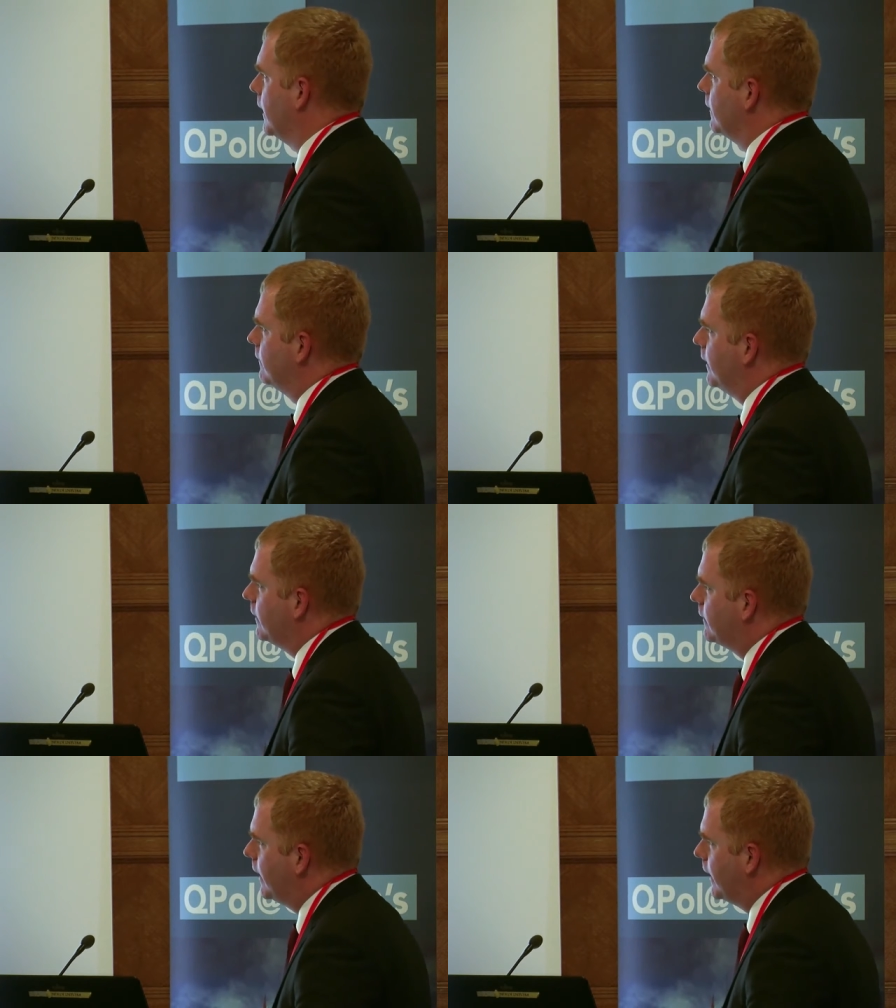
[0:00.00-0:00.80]
The
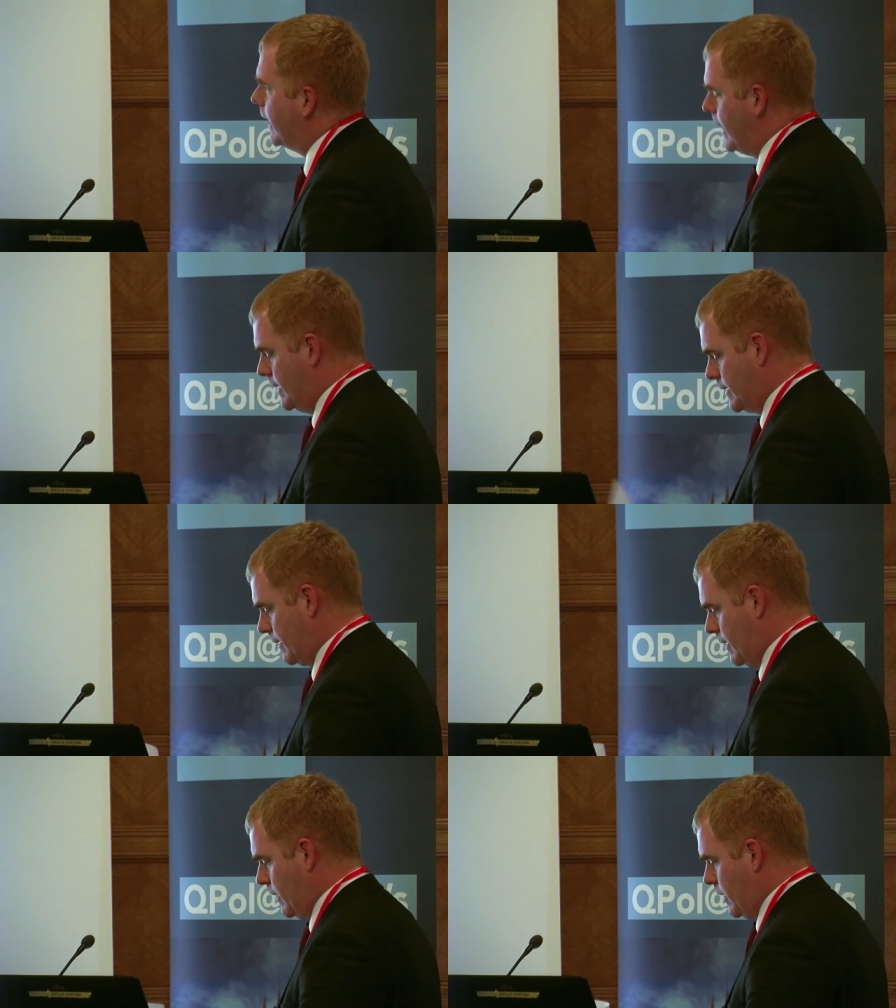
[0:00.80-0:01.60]
second thing is,
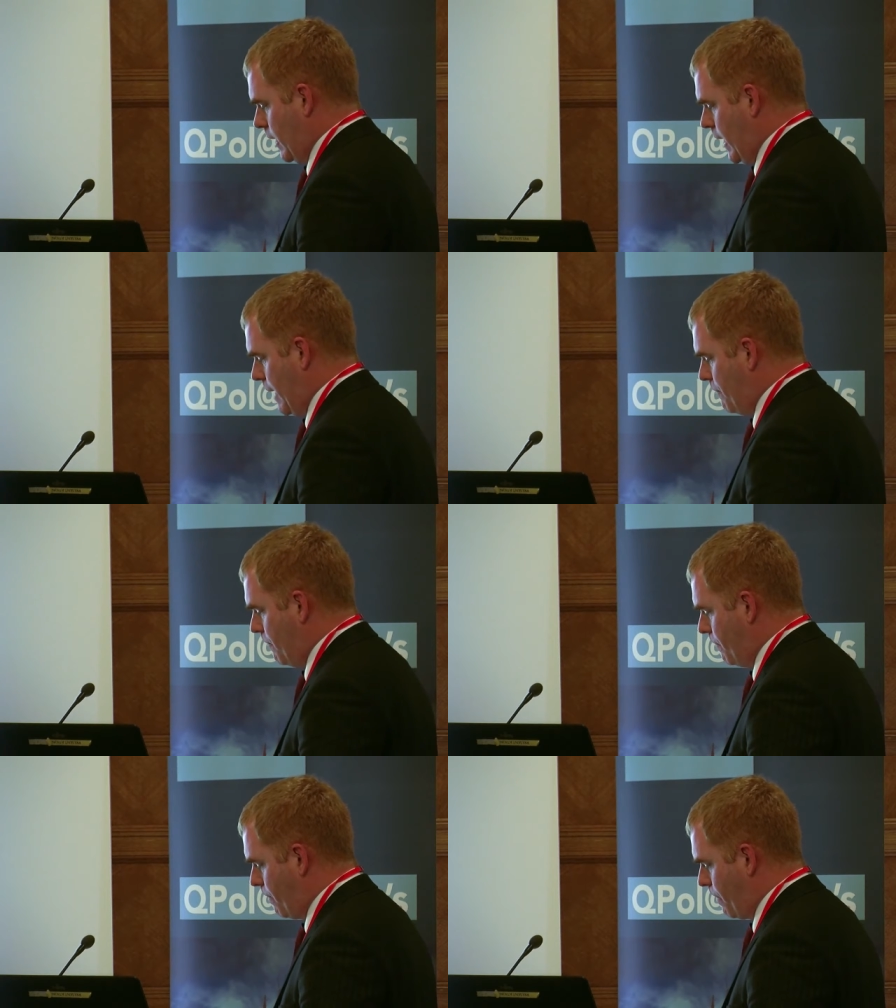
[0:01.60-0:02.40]

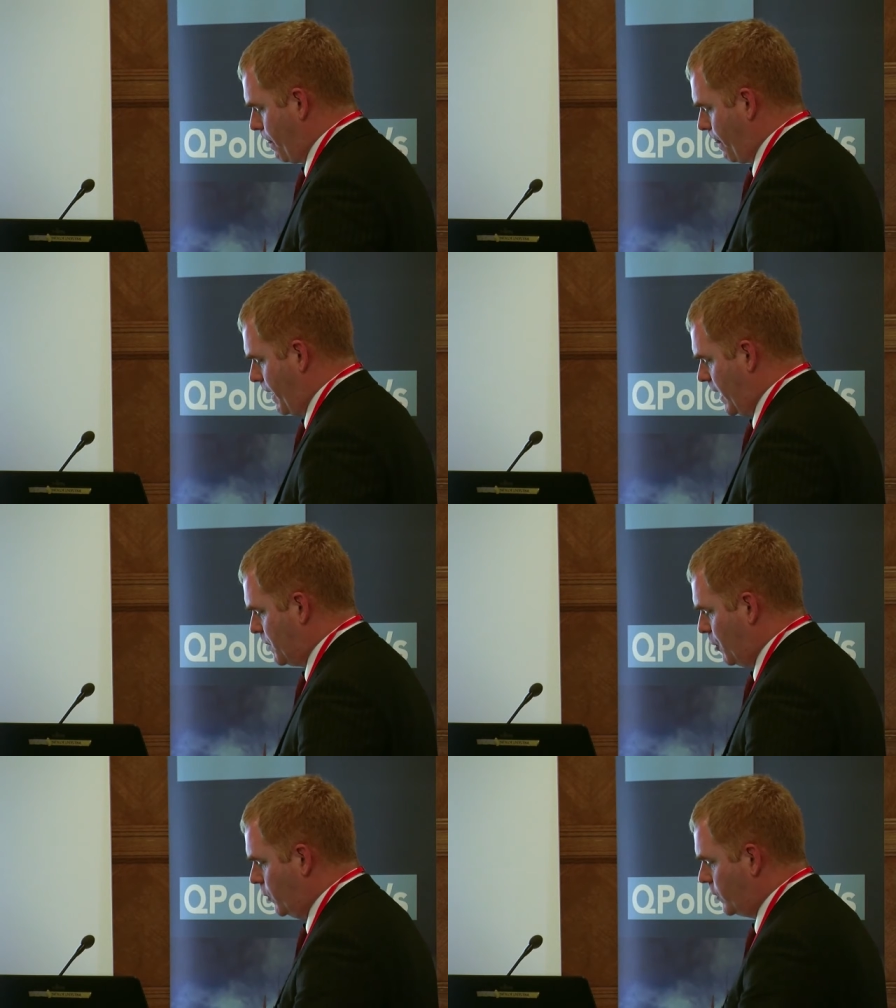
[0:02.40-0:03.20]
I
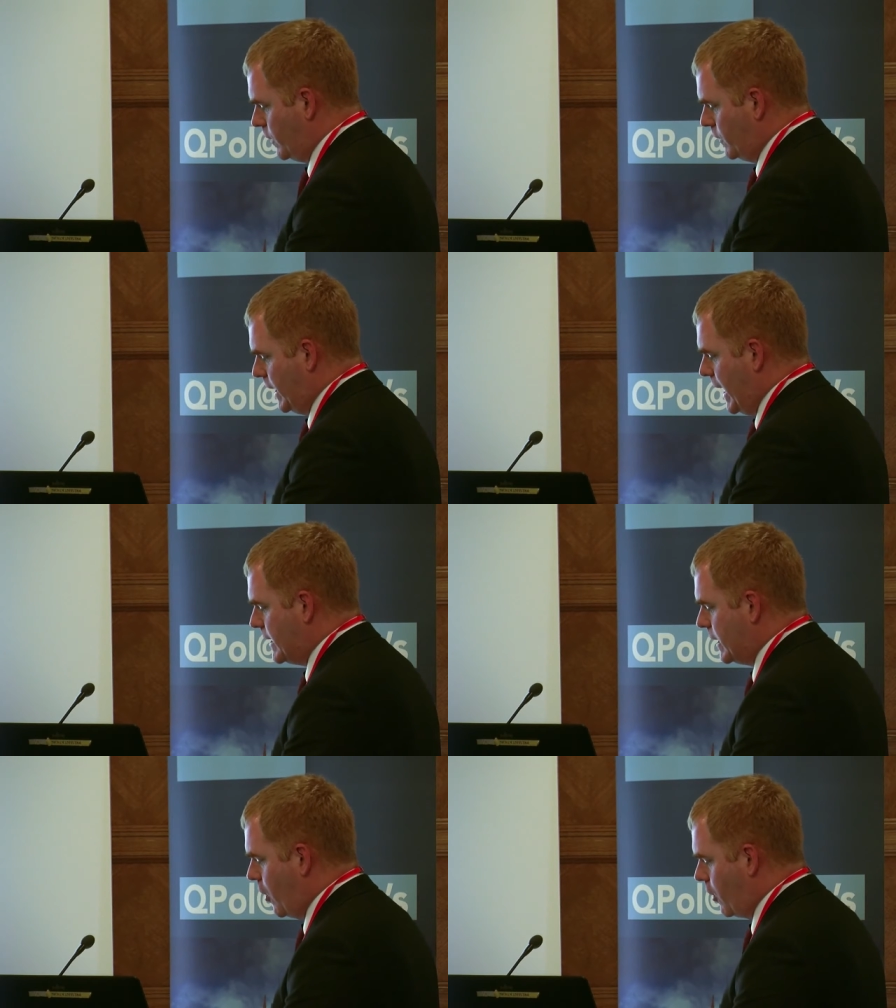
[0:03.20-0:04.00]
suppose, the
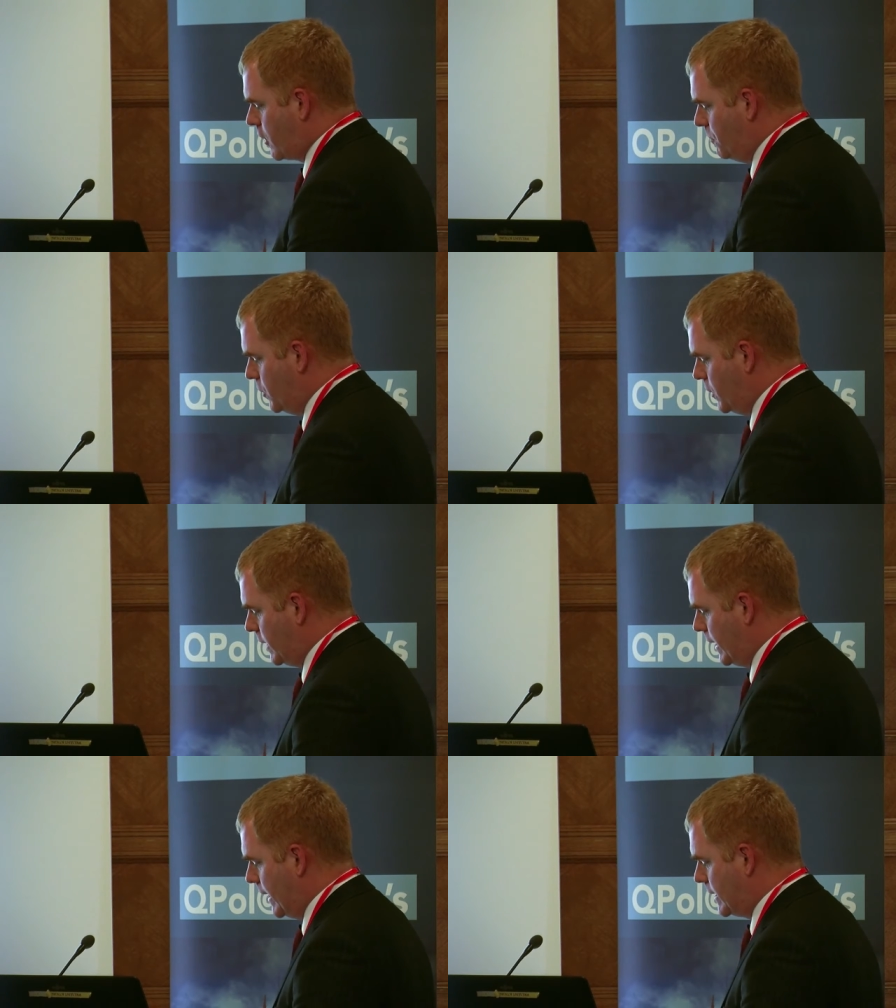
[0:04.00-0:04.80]
ADR
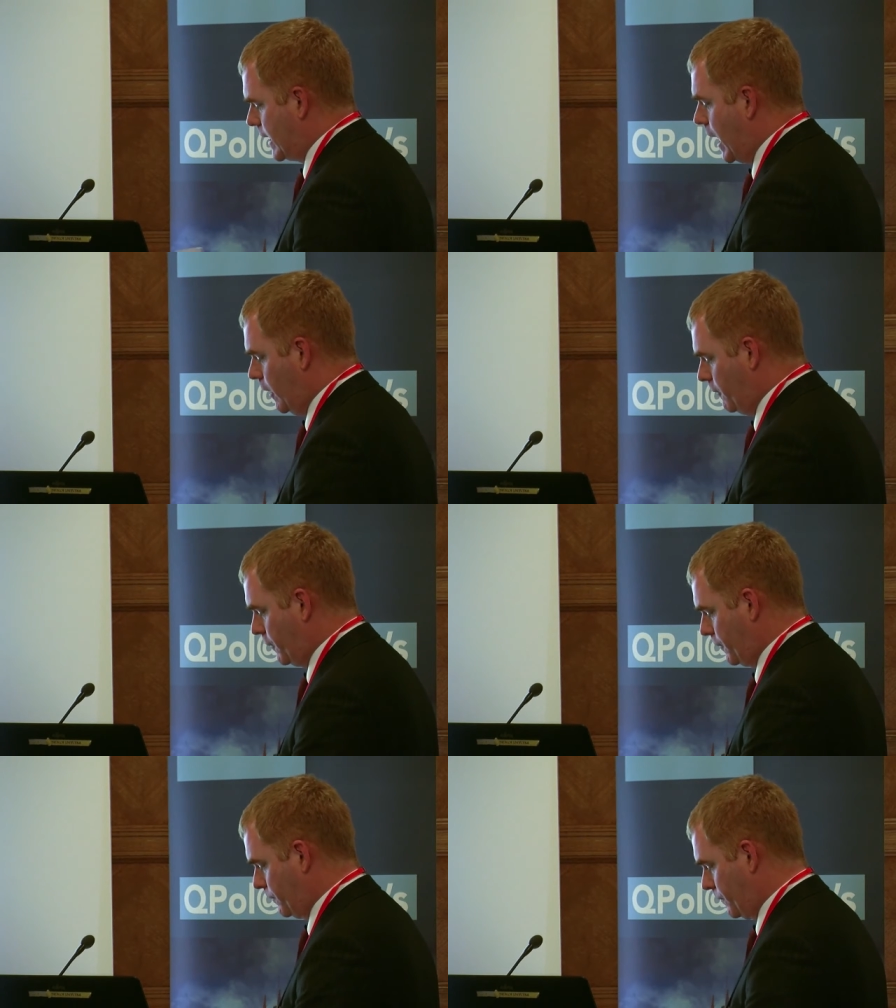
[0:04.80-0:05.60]
community
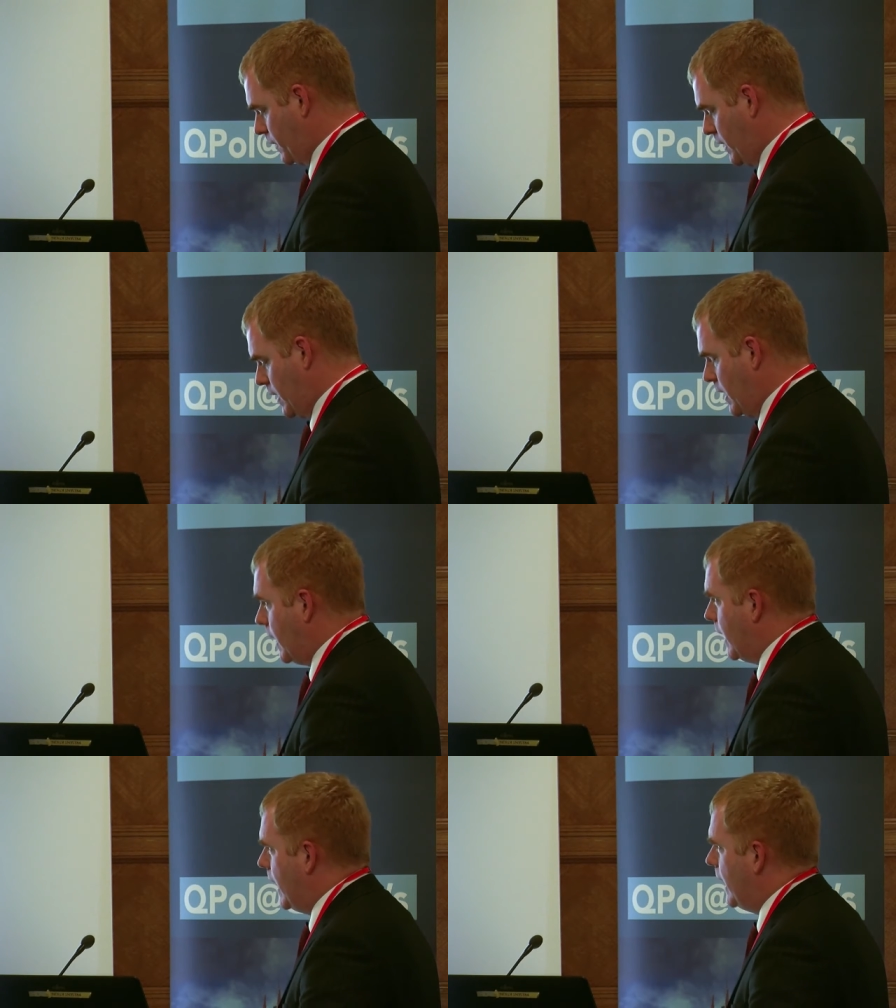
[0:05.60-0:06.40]
itself.
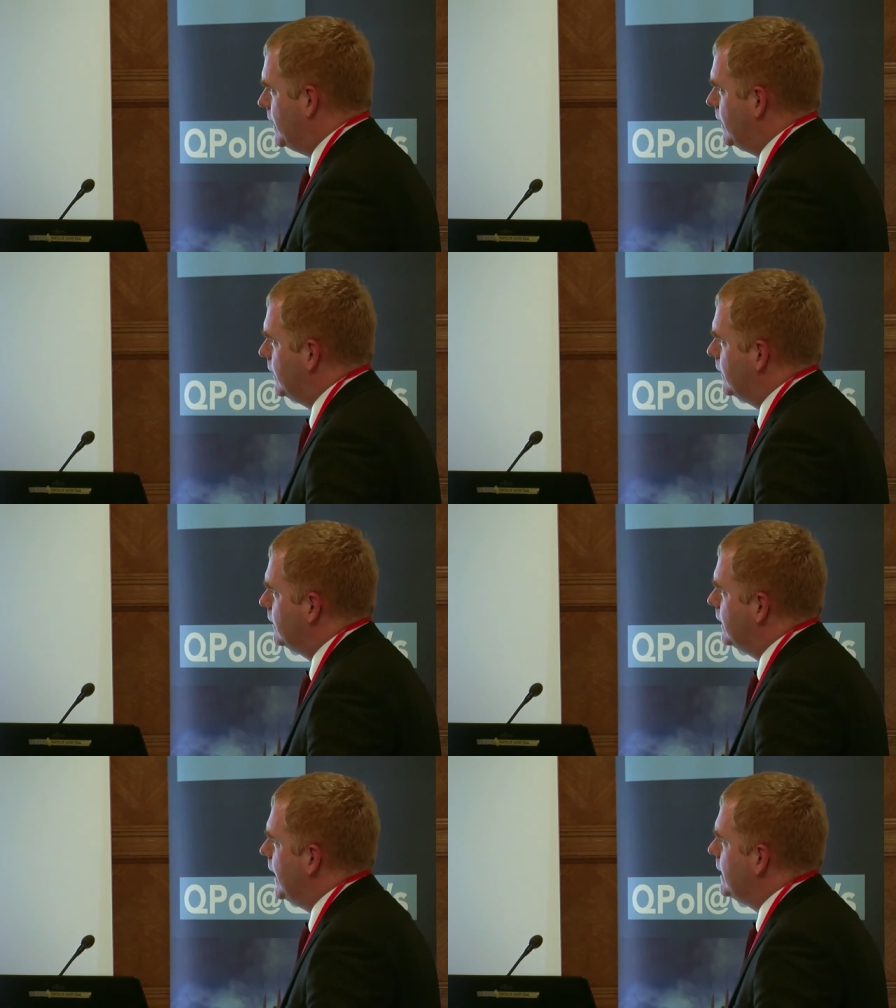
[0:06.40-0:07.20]
And
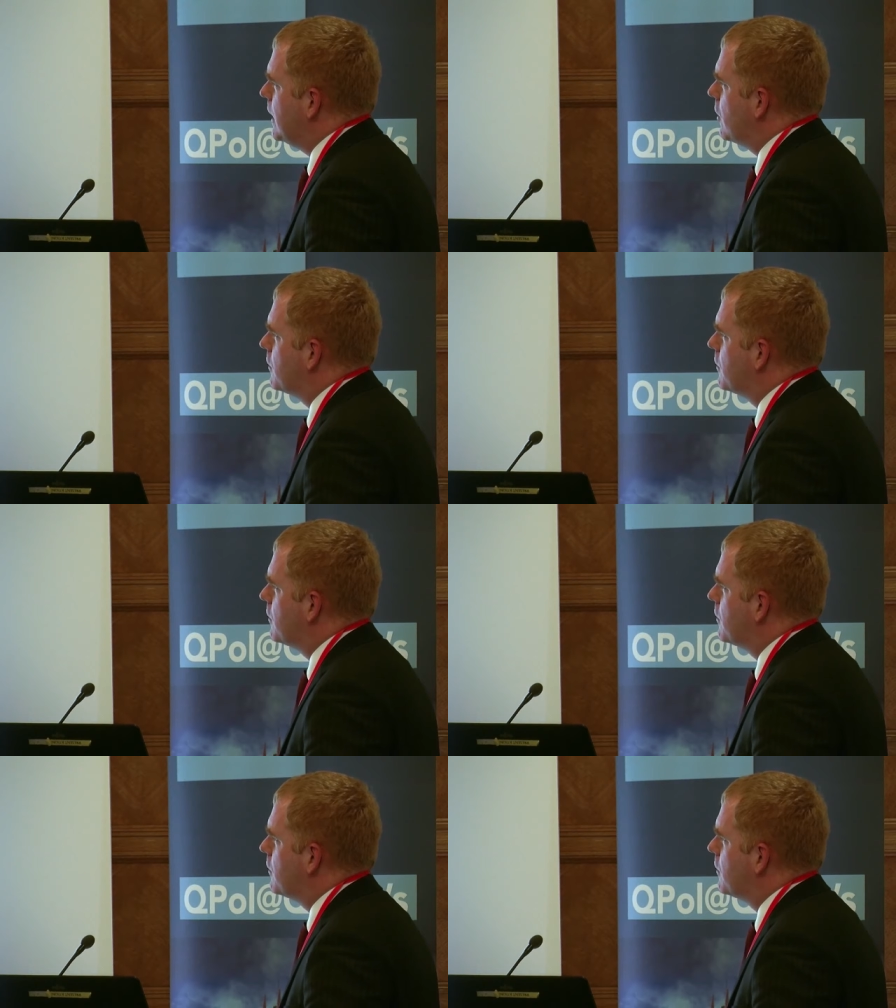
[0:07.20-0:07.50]
the ADR